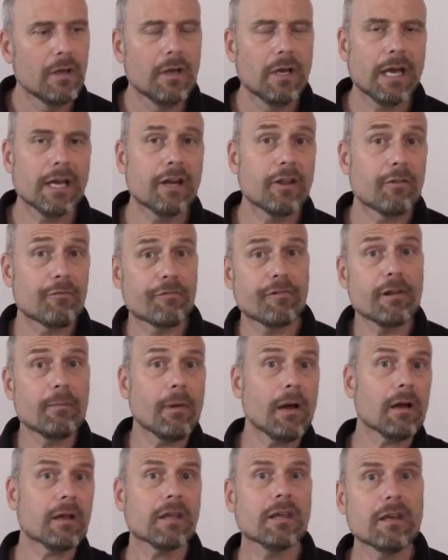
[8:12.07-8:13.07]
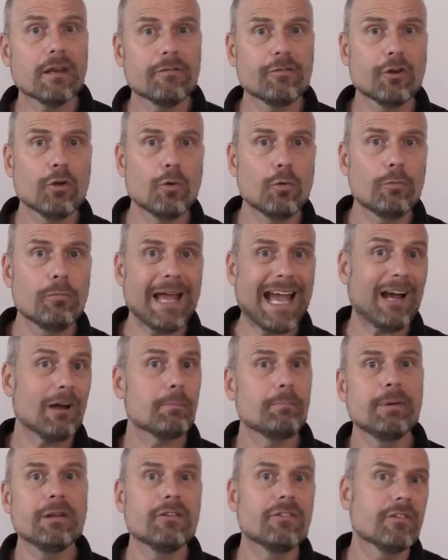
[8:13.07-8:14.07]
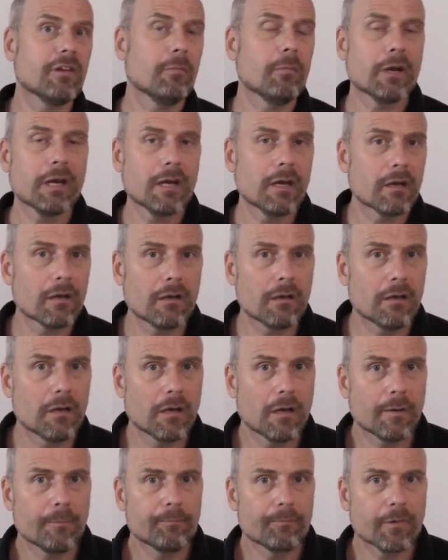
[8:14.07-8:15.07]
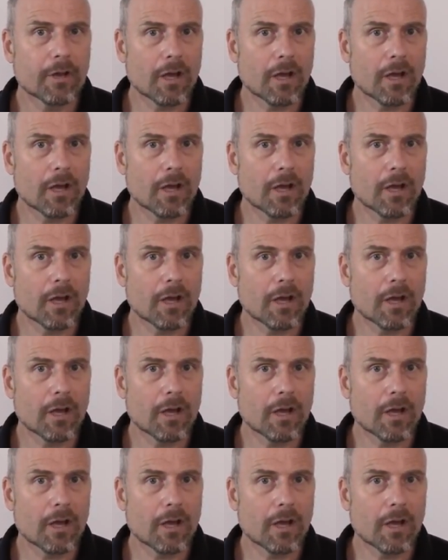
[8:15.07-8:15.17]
And in the free market, if you outbid someone in a